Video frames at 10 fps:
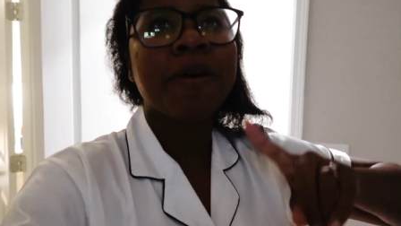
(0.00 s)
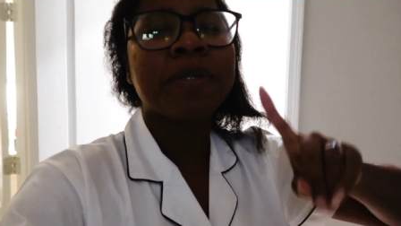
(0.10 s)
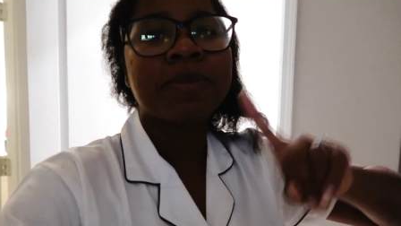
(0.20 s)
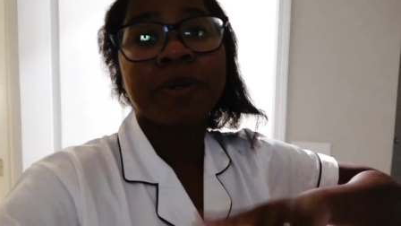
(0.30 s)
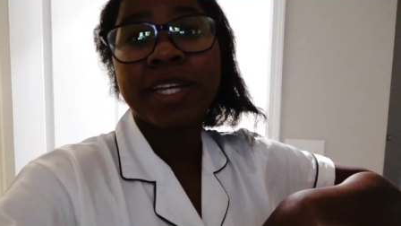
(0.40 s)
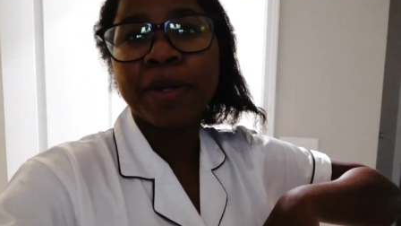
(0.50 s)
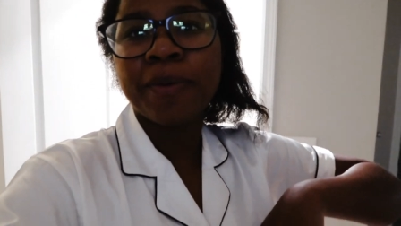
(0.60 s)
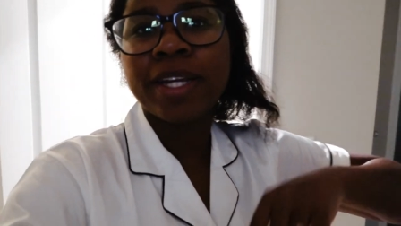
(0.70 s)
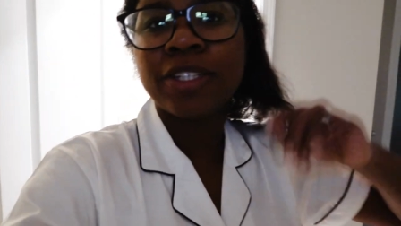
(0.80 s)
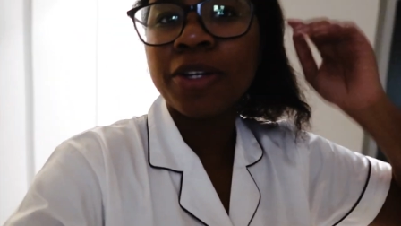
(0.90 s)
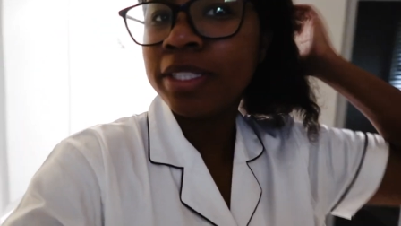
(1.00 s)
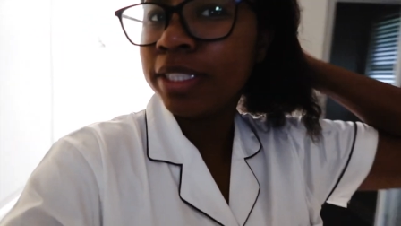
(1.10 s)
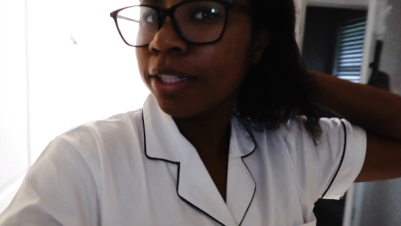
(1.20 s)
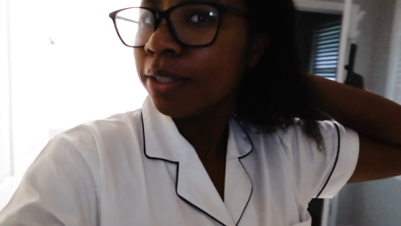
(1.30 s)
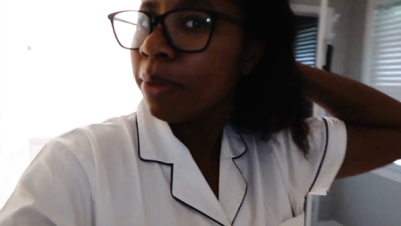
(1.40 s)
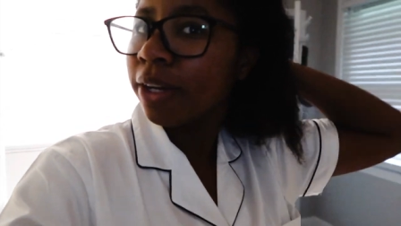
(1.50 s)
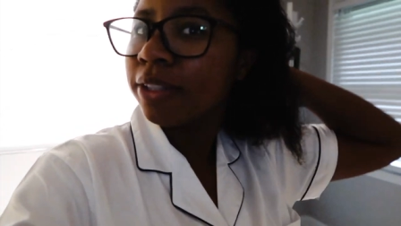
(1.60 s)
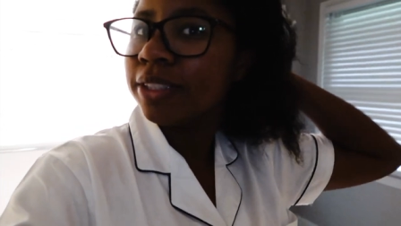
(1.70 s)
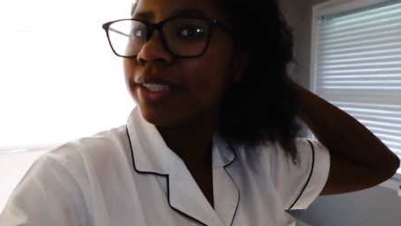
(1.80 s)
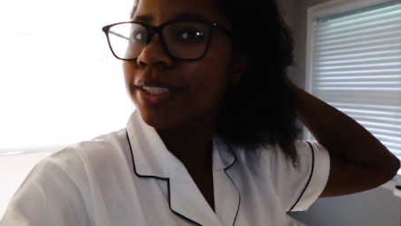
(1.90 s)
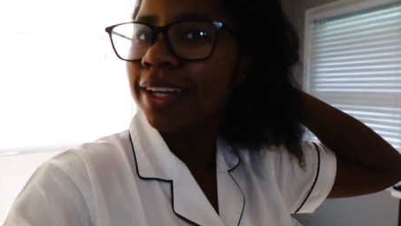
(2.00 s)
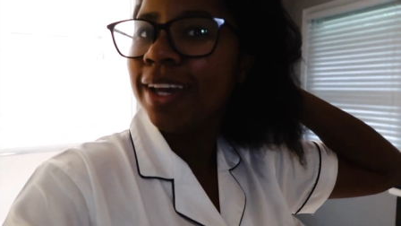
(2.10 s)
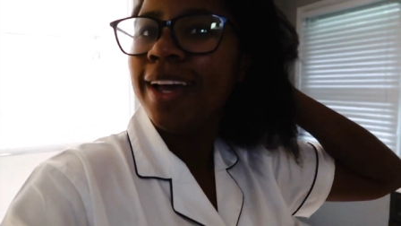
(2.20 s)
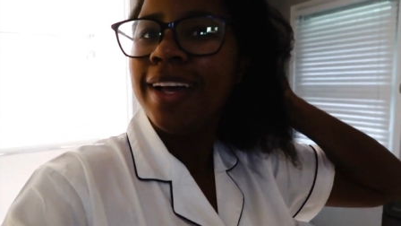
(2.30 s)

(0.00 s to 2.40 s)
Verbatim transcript: I was we were getting ready to go to dinner. My hair is crazy.